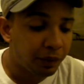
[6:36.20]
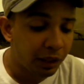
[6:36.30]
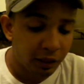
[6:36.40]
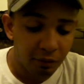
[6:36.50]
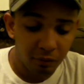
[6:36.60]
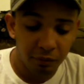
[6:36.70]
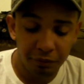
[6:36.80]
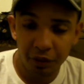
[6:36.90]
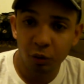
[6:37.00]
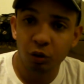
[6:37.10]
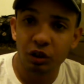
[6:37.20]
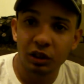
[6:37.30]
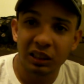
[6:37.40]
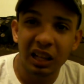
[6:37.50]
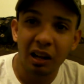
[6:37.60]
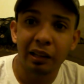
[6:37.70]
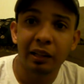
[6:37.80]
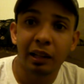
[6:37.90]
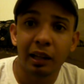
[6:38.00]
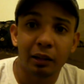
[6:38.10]
It feels
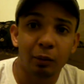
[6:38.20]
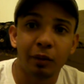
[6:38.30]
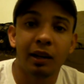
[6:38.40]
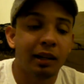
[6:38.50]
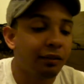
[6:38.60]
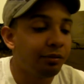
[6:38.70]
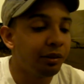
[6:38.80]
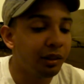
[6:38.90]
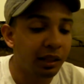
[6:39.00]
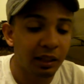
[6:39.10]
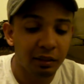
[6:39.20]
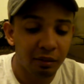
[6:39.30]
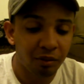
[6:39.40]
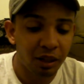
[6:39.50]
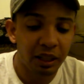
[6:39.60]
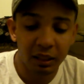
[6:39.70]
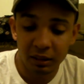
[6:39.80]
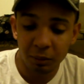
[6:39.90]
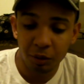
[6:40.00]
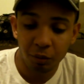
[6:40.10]
solid like a rock. I feel like if I hit
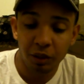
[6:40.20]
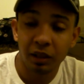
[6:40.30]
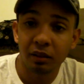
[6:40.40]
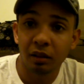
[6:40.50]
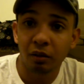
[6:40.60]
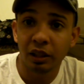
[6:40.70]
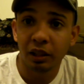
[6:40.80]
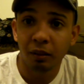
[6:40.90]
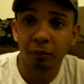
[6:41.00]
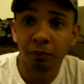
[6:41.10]
somebody with this, I'll kill him.